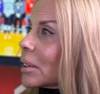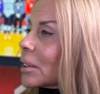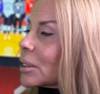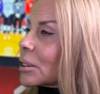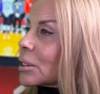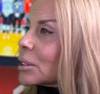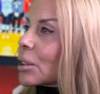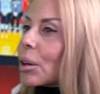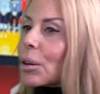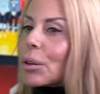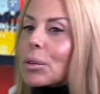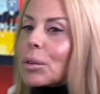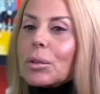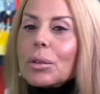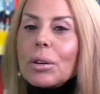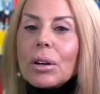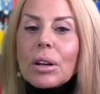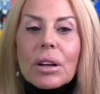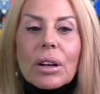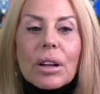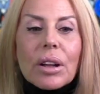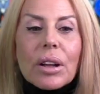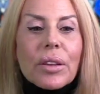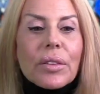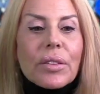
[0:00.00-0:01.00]
So
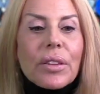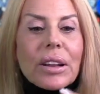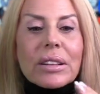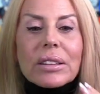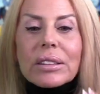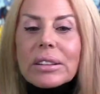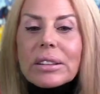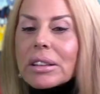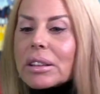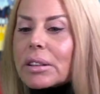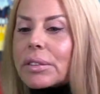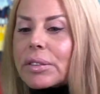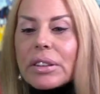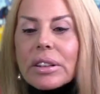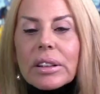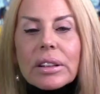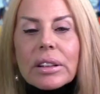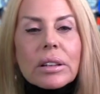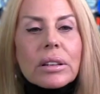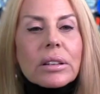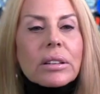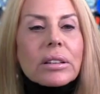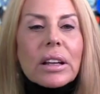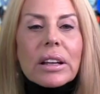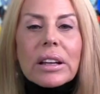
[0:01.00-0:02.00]
they leave
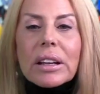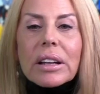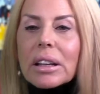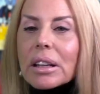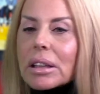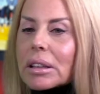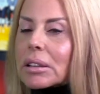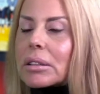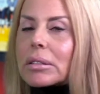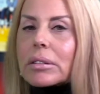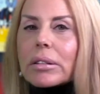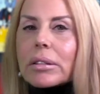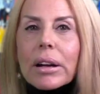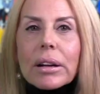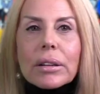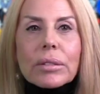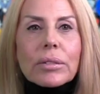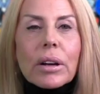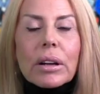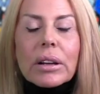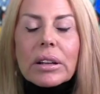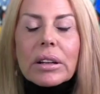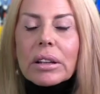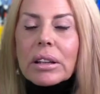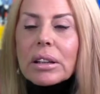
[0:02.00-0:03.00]
here, they hit the ground
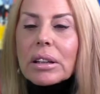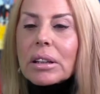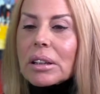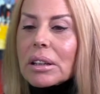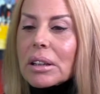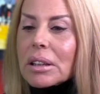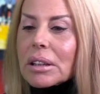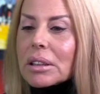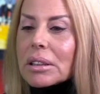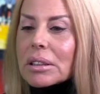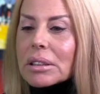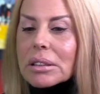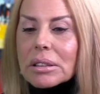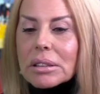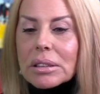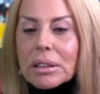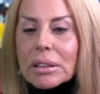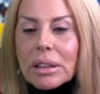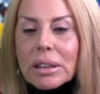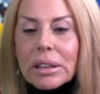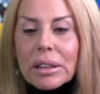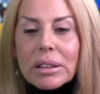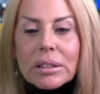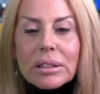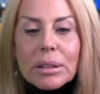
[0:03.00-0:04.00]
running
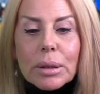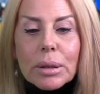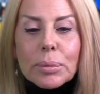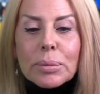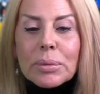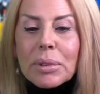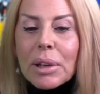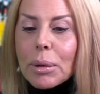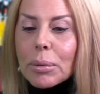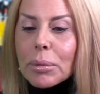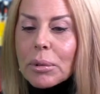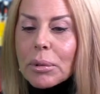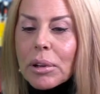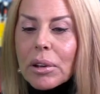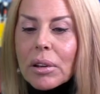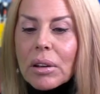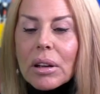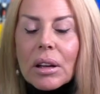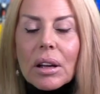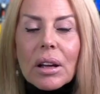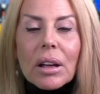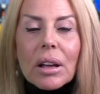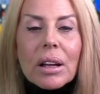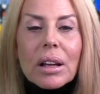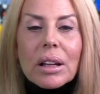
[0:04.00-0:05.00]
in
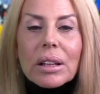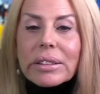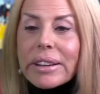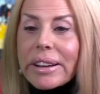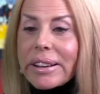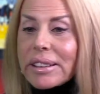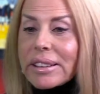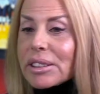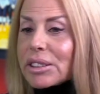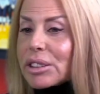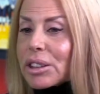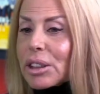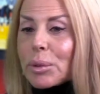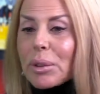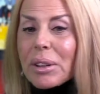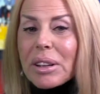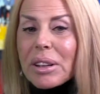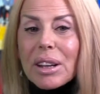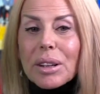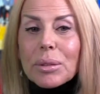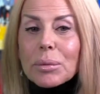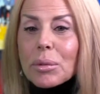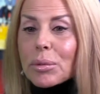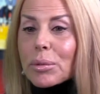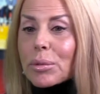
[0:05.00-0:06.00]
September. Last year we
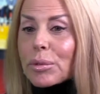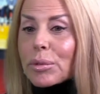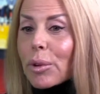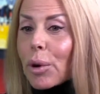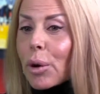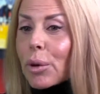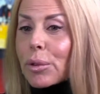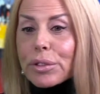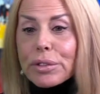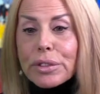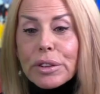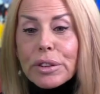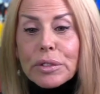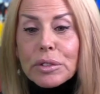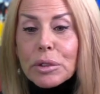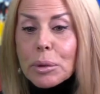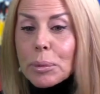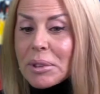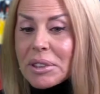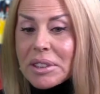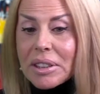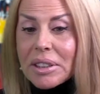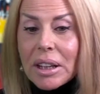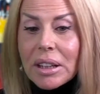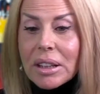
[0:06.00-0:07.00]
had over
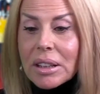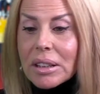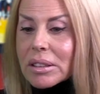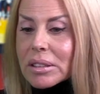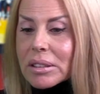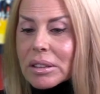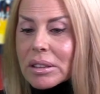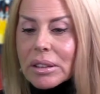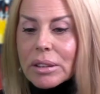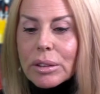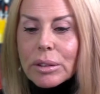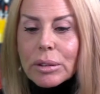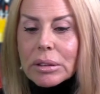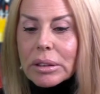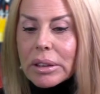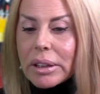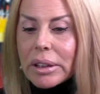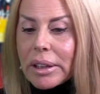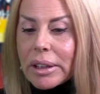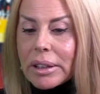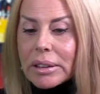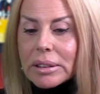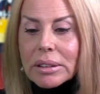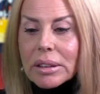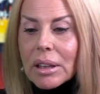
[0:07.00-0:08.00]
50% of the senior
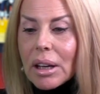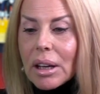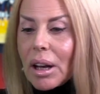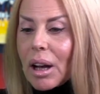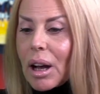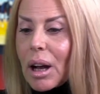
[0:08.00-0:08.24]
class.